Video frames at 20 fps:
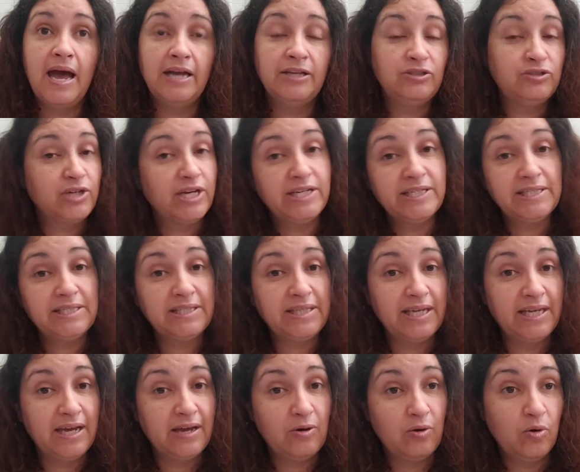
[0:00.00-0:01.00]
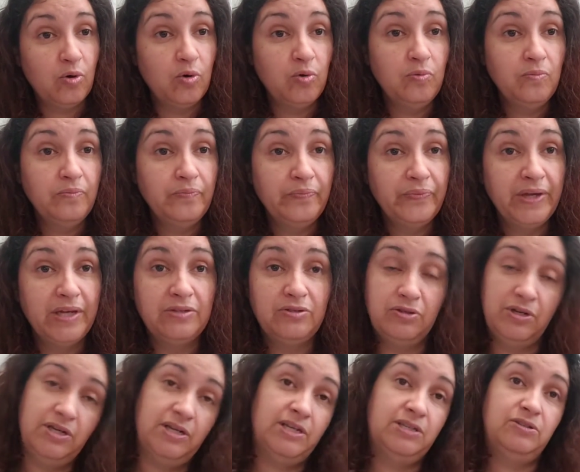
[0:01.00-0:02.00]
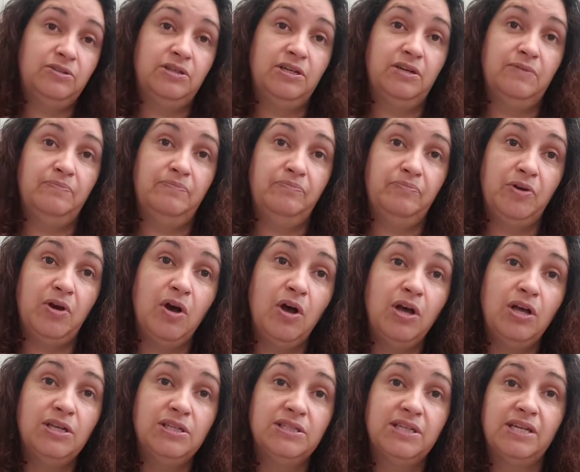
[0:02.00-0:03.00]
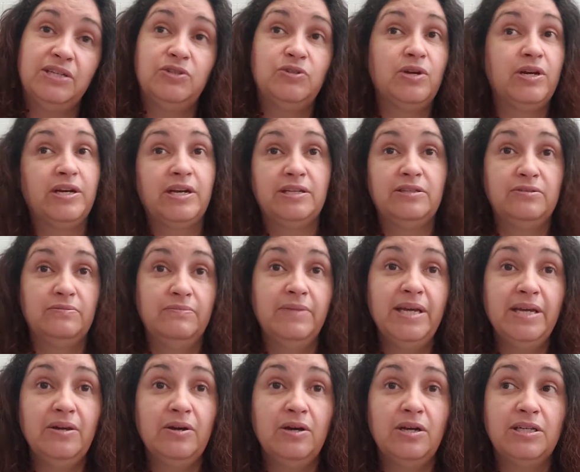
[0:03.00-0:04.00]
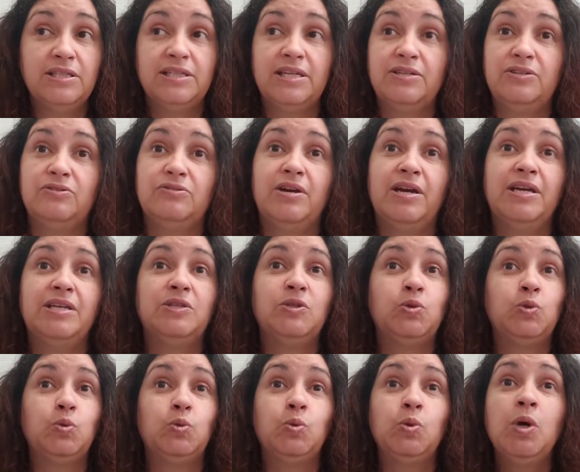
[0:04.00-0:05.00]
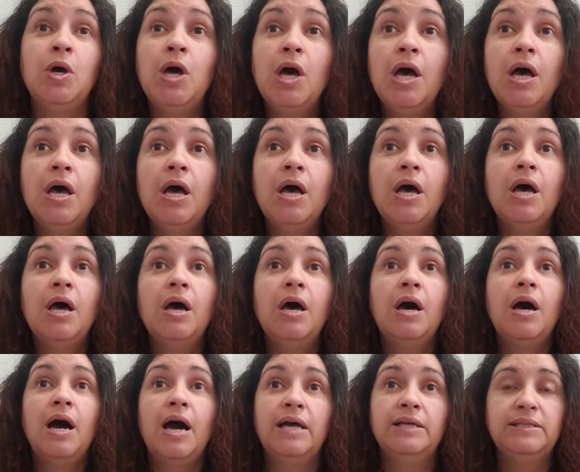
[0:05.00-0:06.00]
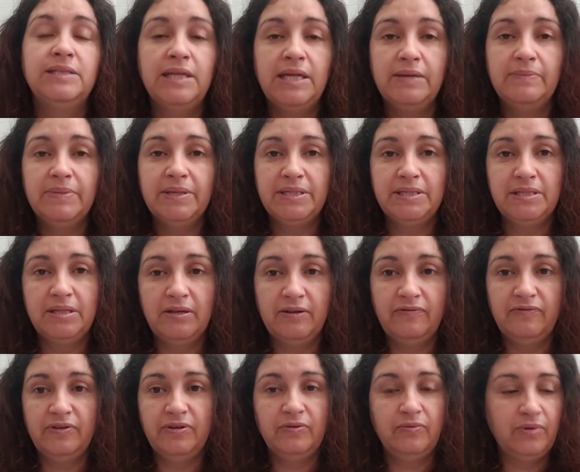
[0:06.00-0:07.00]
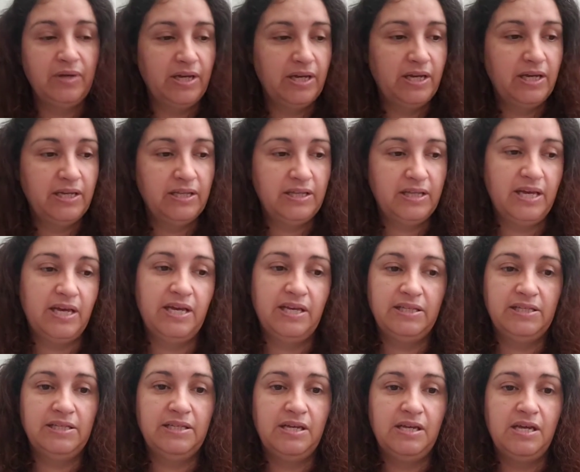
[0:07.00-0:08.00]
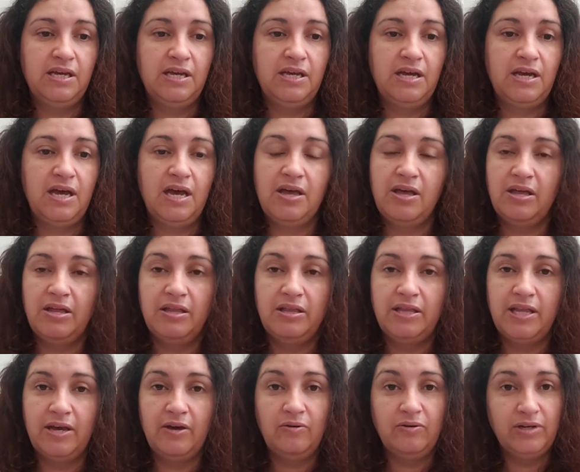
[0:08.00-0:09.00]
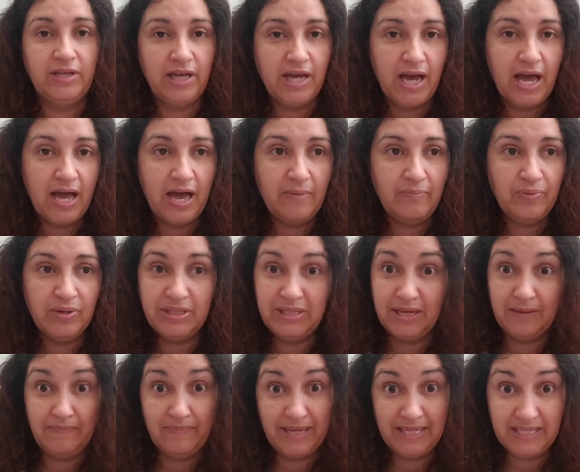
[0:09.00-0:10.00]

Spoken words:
I try to stay at home. I try not to get calls. I try not to make calls. I try to isolate myself in a way that not only protect